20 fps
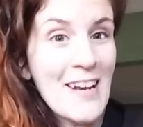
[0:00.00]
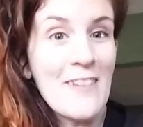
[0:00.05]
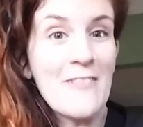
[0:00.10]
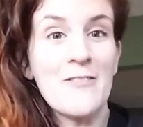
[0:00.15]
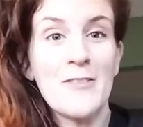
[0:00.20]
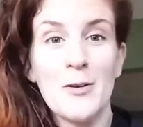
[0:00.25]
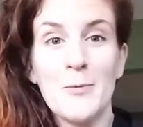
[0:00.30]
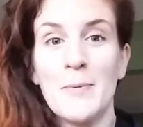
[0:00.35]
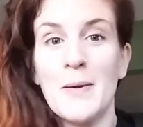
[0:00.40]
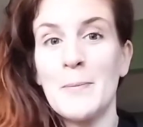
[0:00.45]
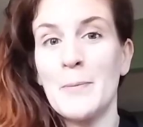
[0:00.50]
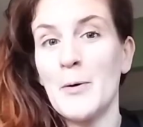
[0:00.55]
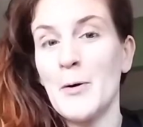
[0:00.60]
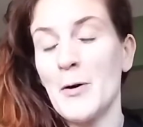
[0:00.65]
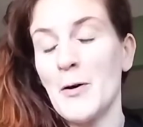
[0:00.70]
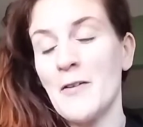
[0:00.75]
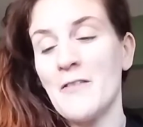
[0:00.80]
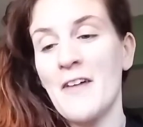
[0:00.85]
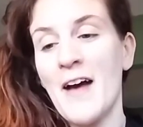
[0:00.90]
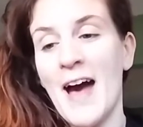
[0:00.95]
a few people
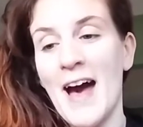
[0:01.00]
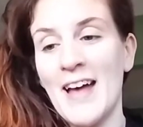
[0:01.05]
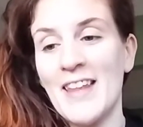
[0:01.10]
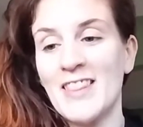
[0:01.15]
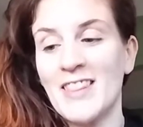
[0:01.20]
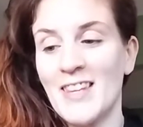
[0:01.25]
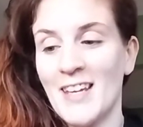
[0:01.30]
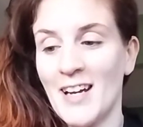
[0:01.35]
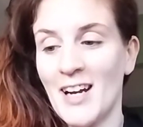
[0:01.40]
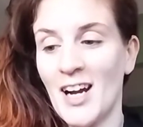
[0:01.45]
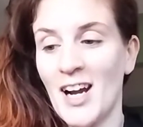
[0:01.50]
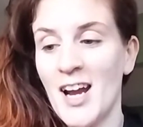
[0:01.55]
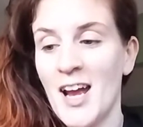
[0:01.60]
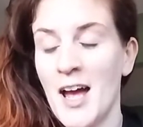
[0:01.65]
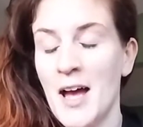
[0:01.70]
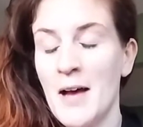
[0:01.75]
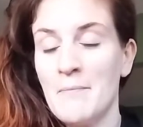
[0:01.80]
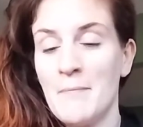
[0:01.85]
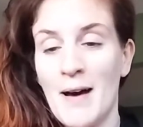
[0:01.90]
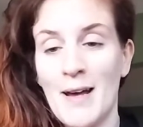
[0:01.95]
who have had their
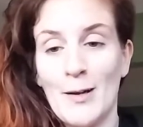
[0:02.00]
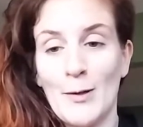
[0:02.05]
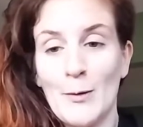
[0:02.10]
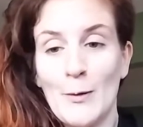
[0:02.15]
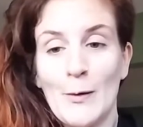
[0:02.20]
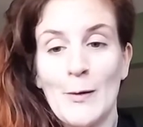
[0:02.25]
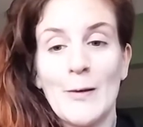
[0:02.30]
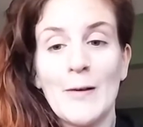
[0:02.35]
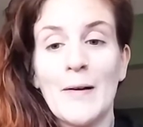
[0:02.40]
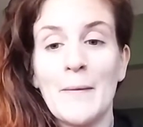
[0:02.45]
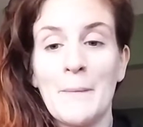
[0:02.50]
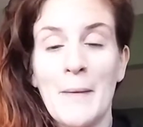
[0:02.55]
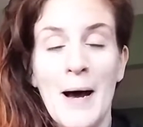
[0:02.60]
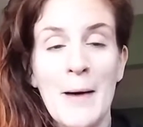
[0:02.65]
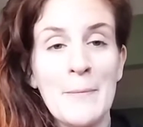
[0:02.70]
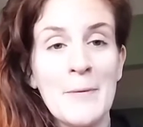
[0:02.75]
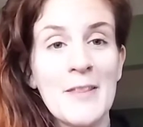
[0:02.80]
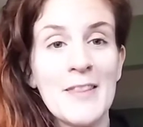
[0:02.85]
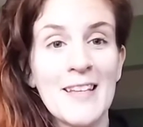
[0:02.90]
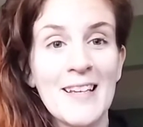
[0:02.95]
monoclonal
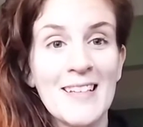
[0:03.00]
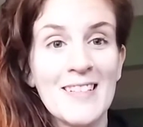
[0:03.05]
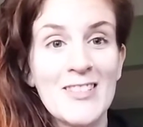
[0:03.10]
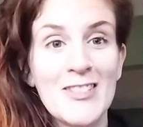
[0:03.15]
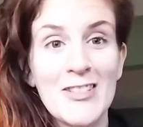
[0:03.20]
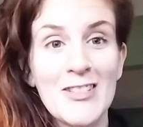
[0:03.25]
gammopathies